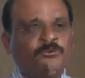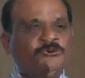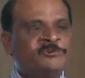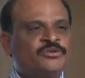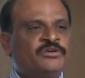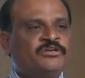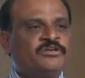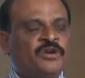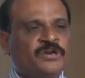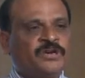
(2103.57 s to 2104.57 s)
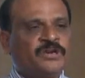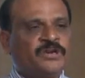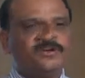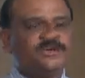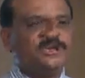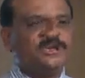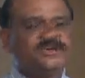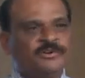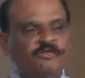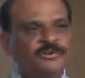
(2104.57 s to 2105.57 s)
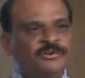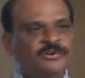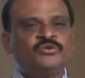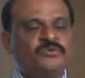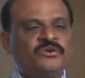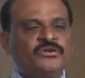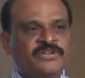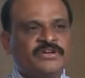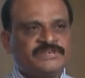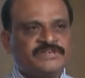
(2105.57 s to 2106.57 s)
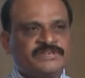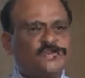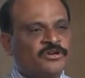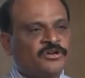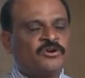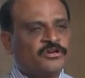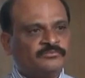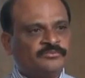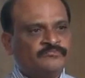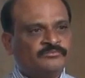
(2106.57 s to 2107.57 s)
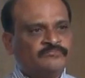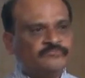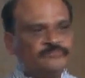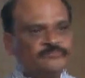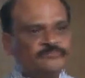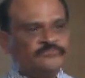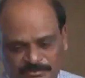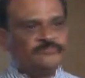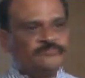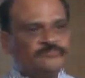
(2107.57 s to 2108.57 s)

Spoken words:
distribute the product on your name once you advise as a product. So just keep it in